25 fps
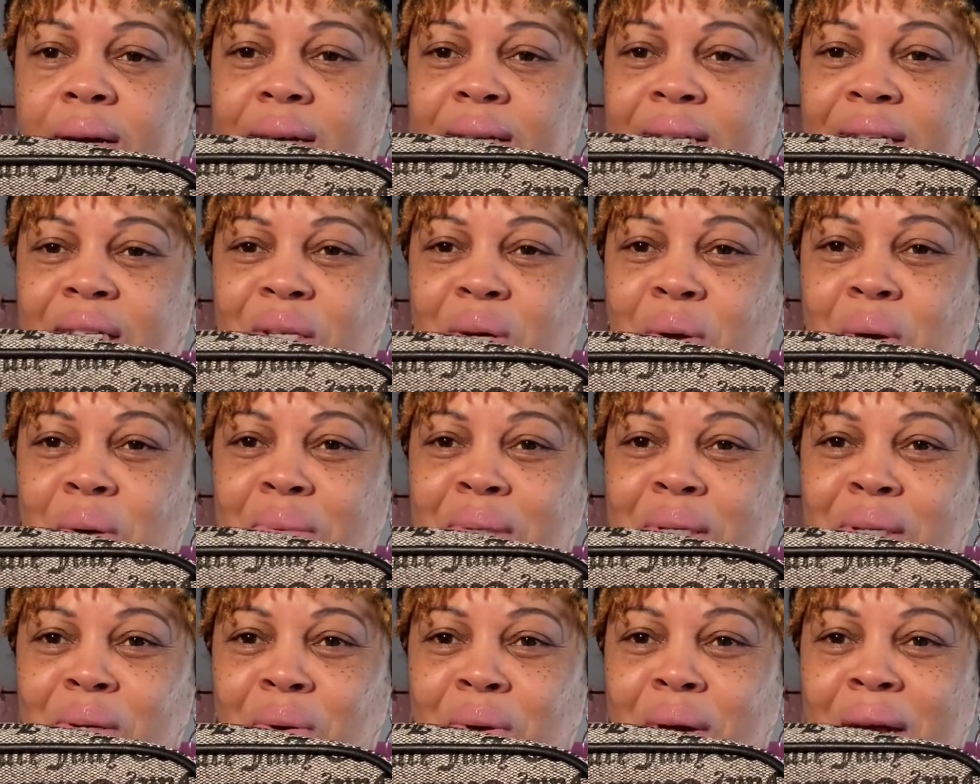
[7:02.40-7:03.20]
so I'm
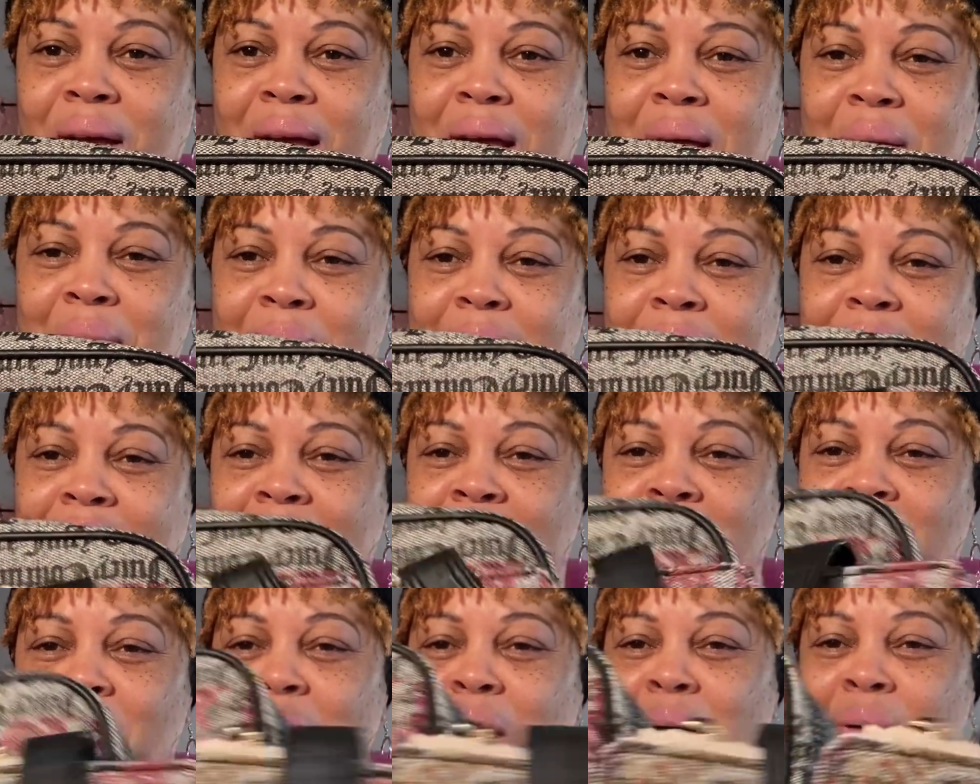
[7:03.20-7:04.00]
so happy.
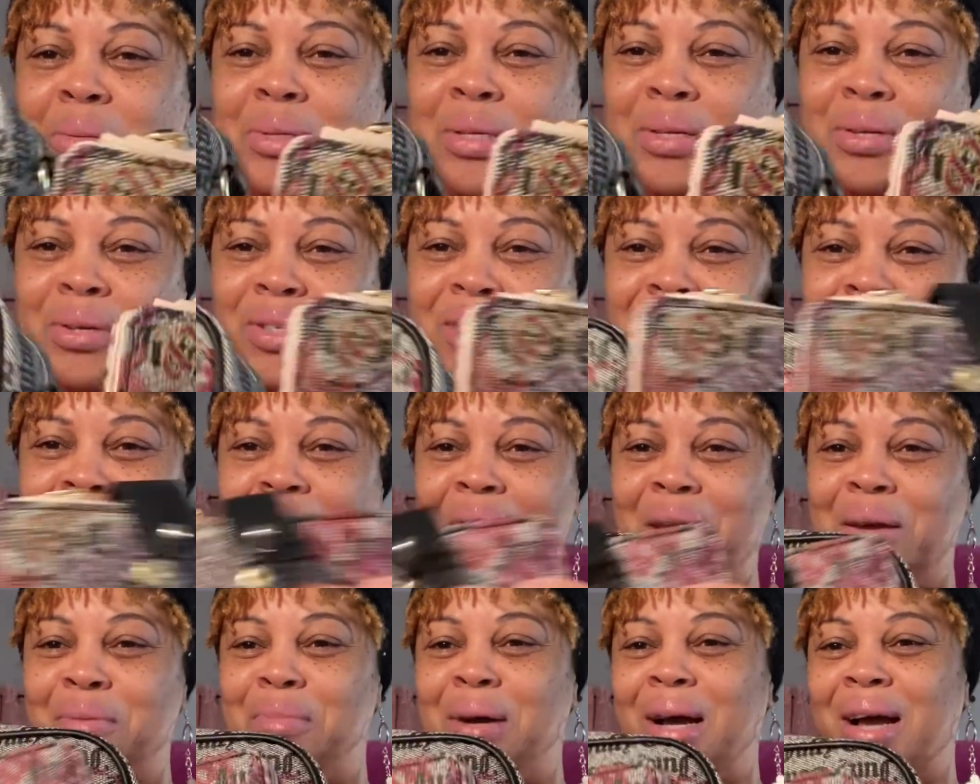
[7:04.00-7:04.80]
I'm so
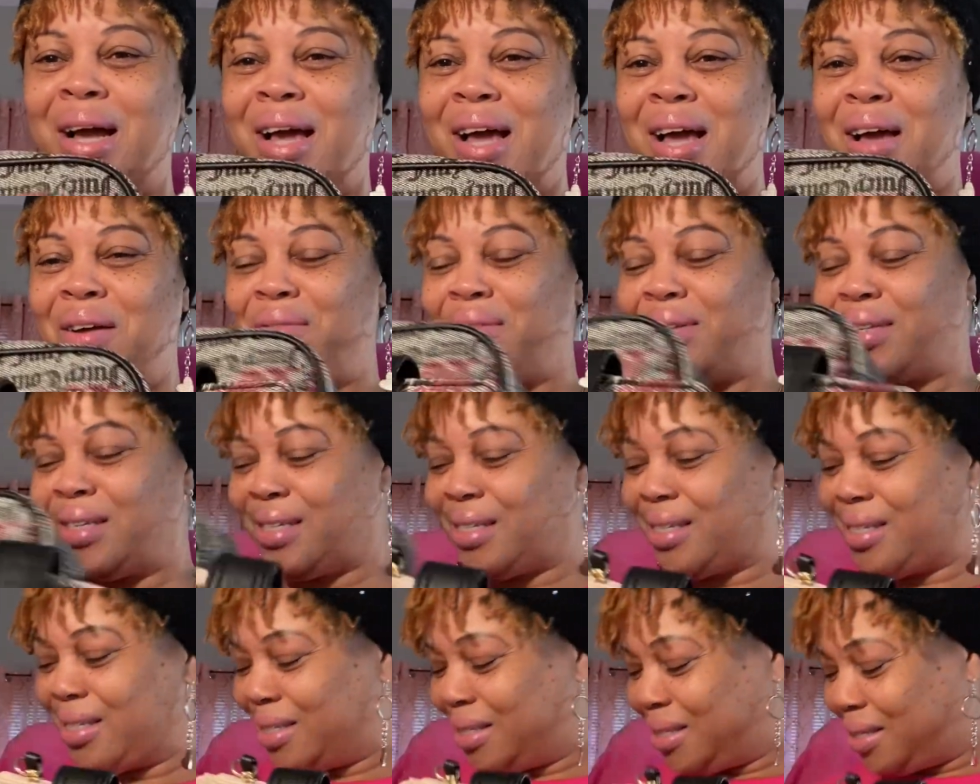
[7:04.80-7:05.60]
excited by having
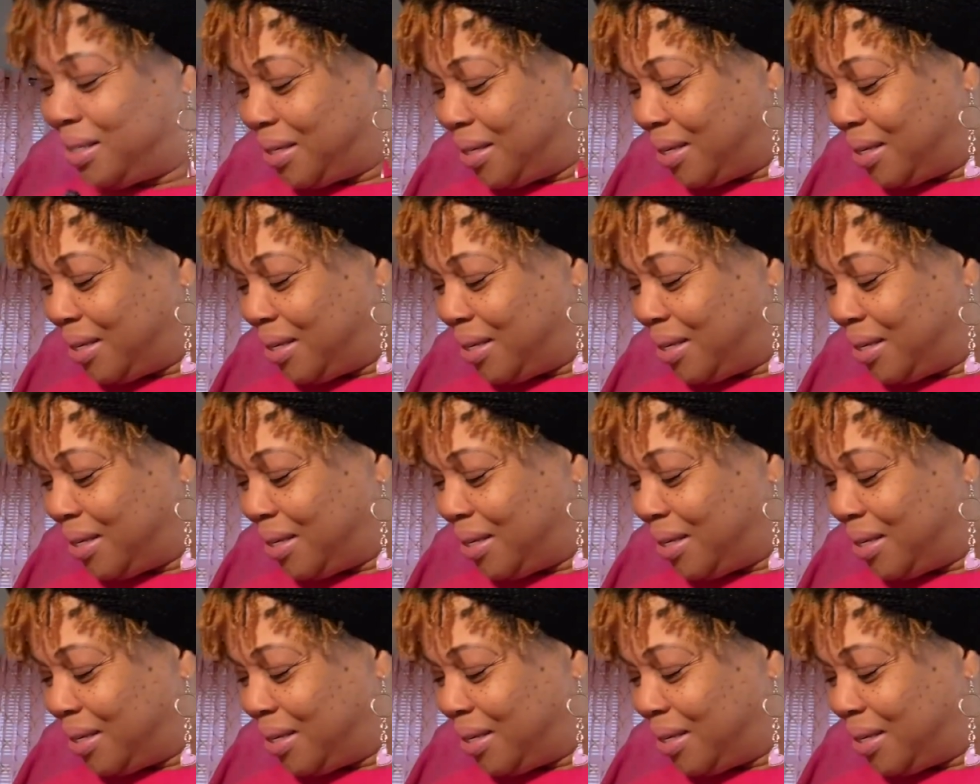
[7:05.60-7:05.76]
this.